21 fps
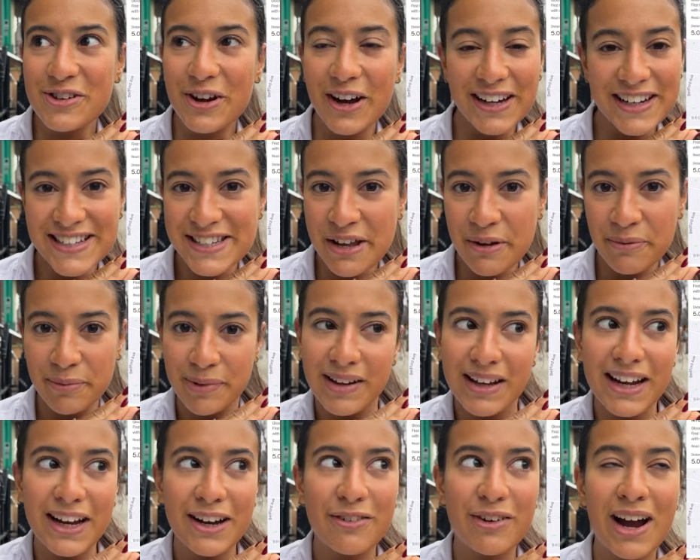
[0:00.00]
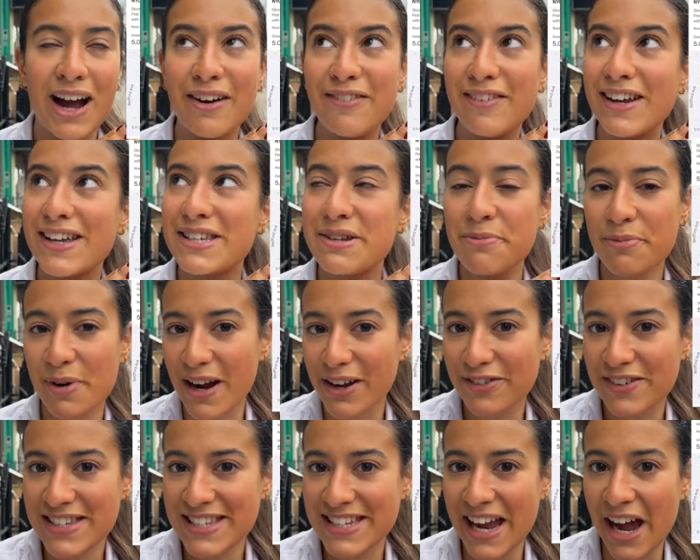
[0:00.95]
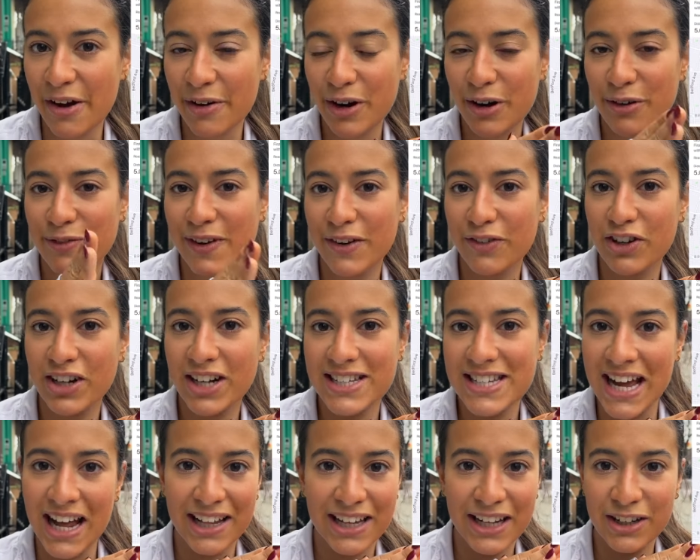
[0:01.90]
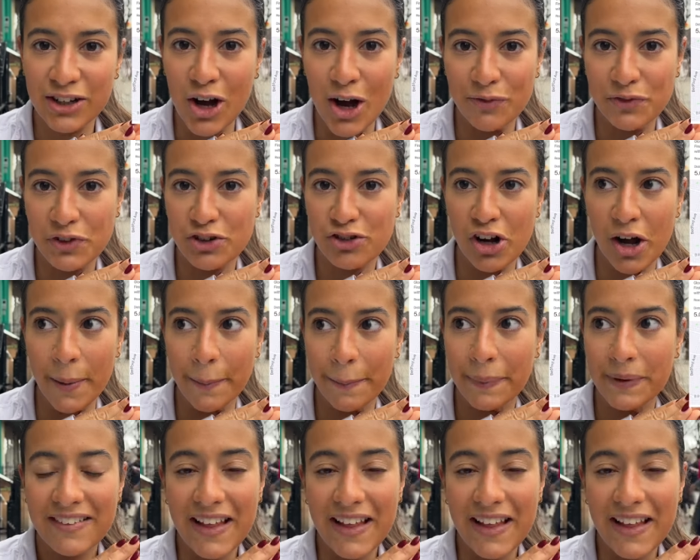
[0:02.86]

Run is complete. We're having some breakfast now at our favorite Italian coffee shop.